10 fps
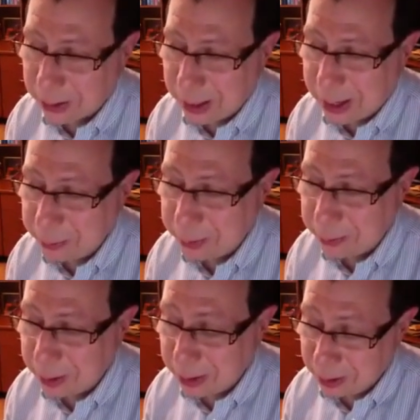can make that
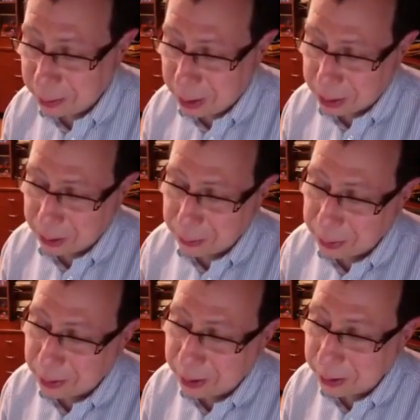happen. But he's in my
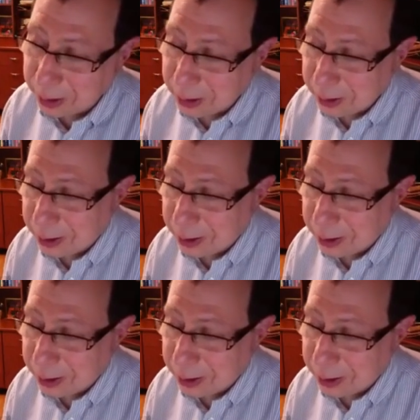group, so